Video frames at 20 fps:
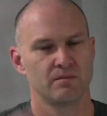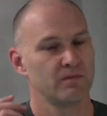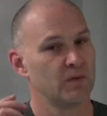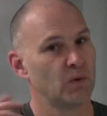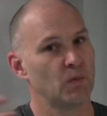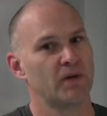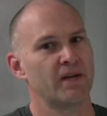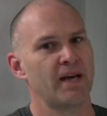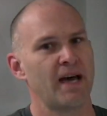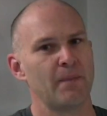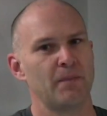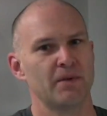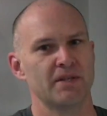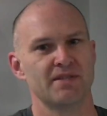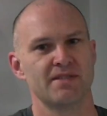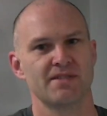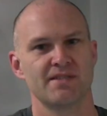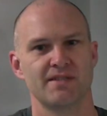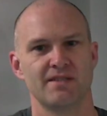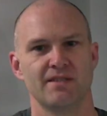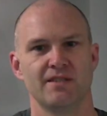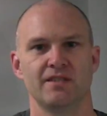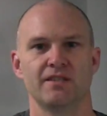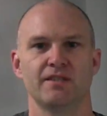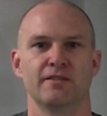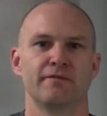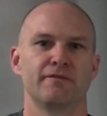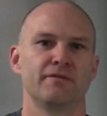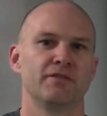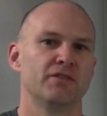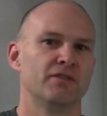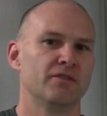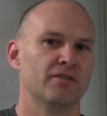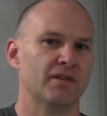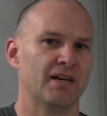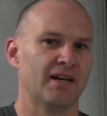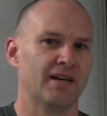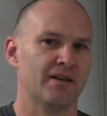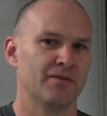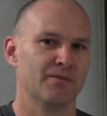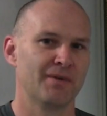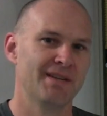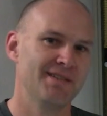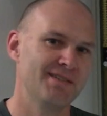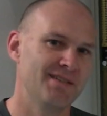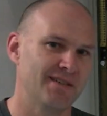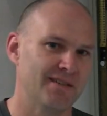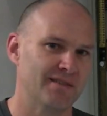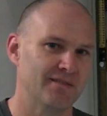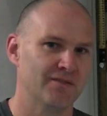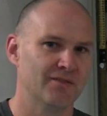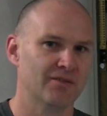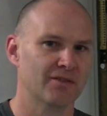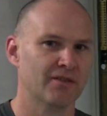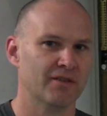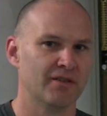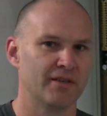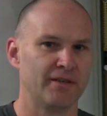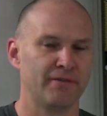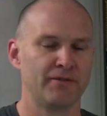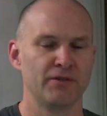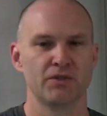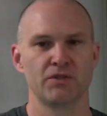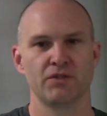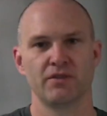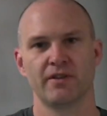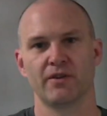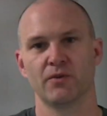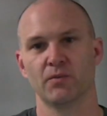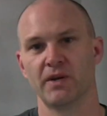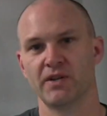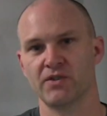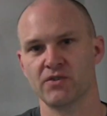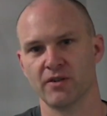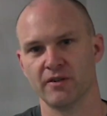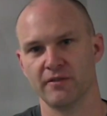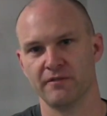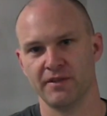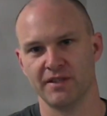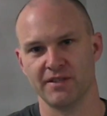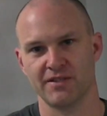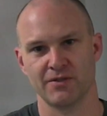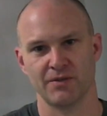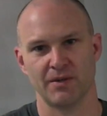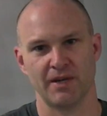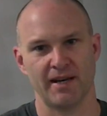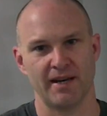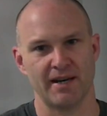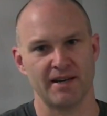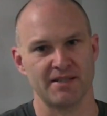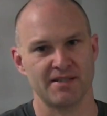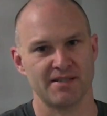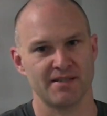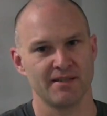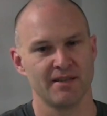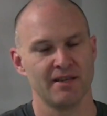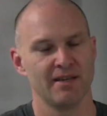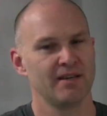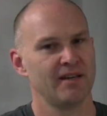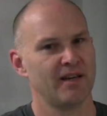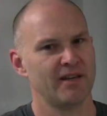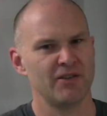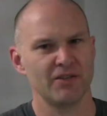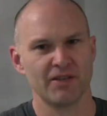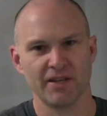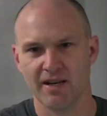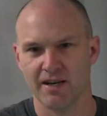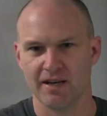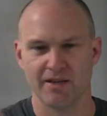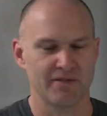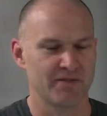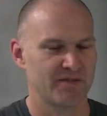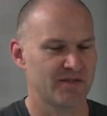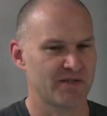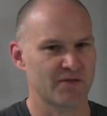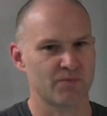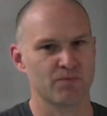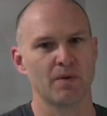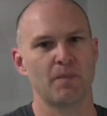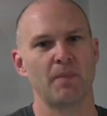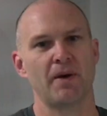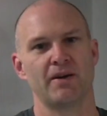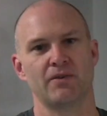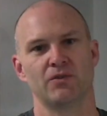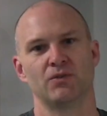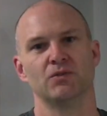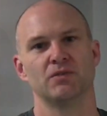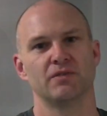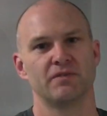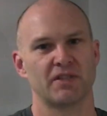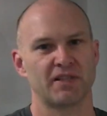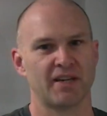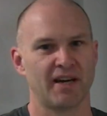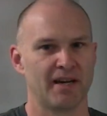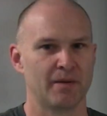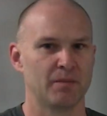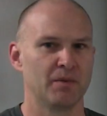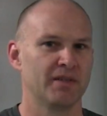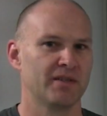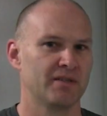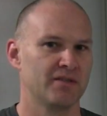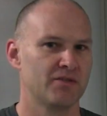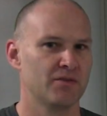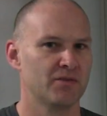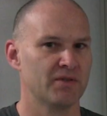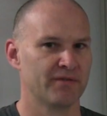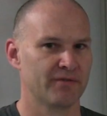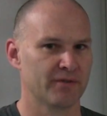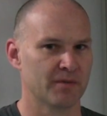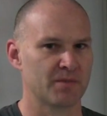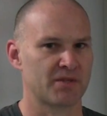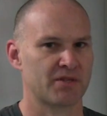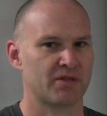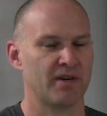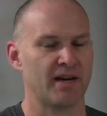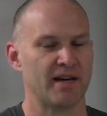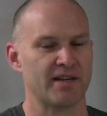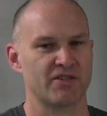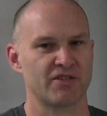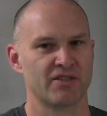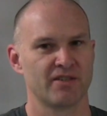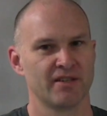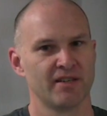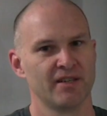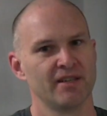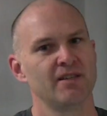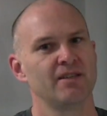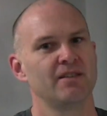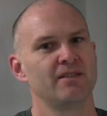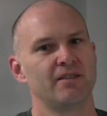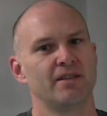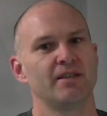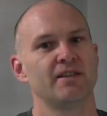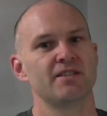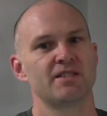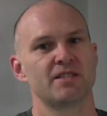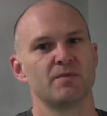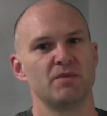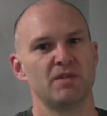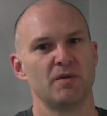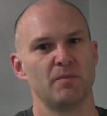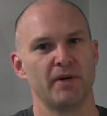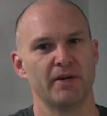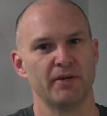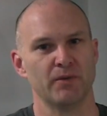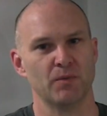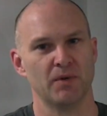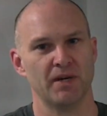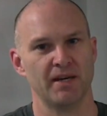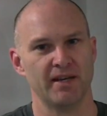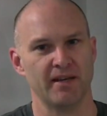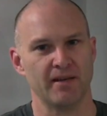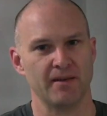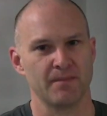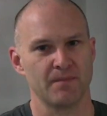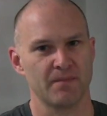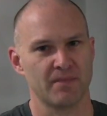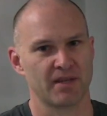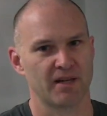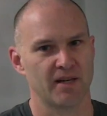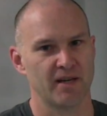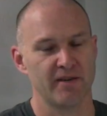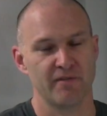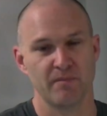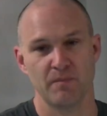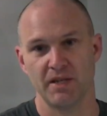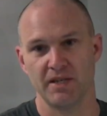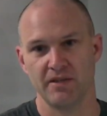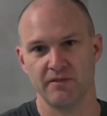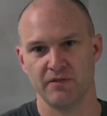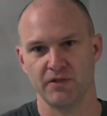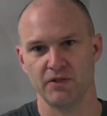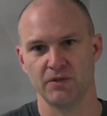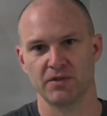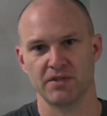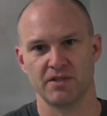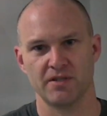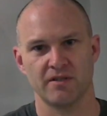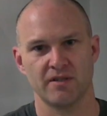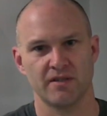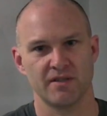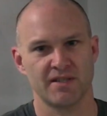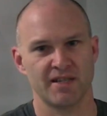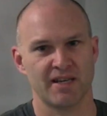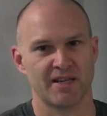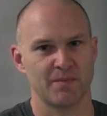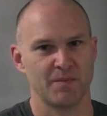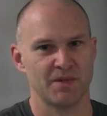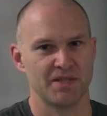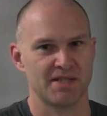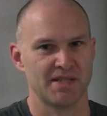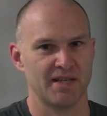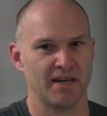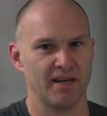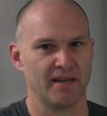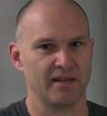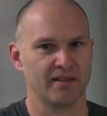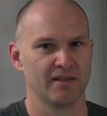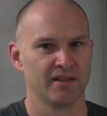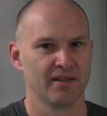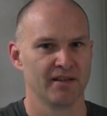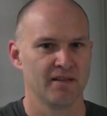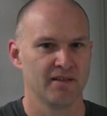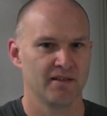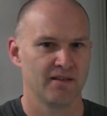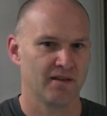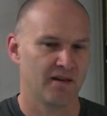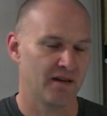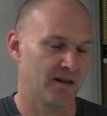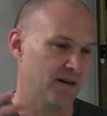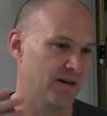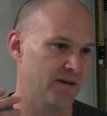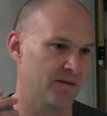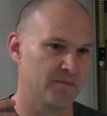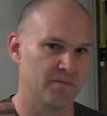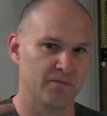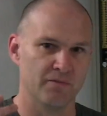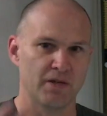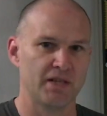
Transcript: but what happens if you are renting, or if you're doing a retrofit to a house and you can't just rip out all of the cabling and do it from scratch? There needs to be a better way. I have many viewers who contact me saying, I'm